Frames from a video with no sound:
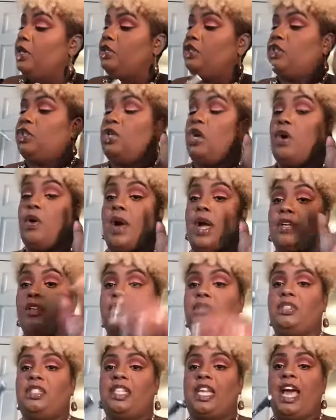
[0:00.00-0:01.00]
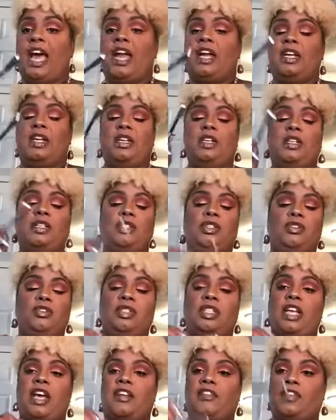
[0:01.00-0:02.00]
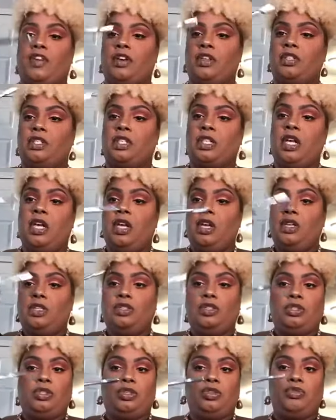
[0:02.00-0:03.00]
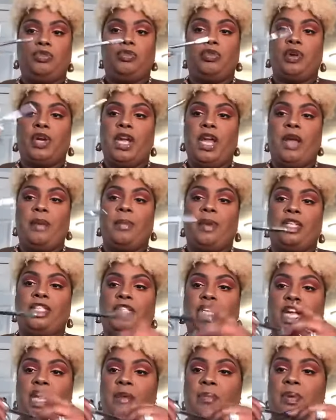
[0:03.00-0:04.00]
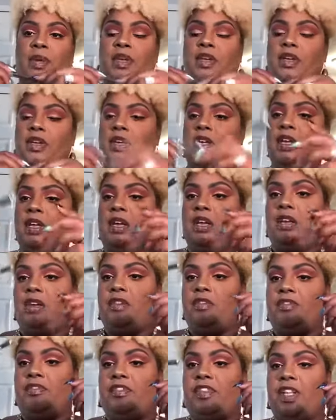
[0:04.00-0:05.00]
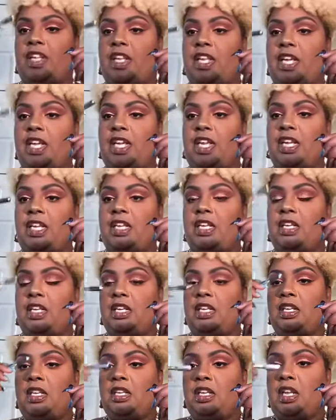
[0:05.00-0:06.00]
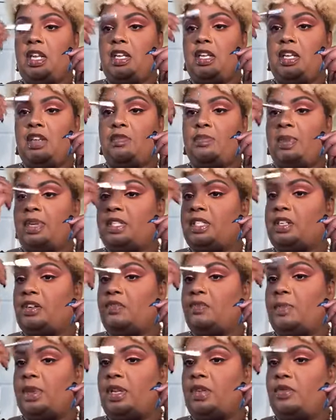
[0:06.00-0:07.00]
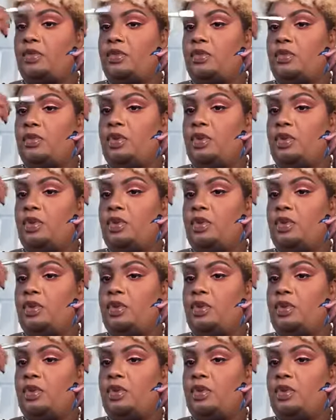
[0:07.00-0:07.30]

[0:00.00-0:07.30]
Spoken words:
So I use that first to create my shape, fill in, and give myself my little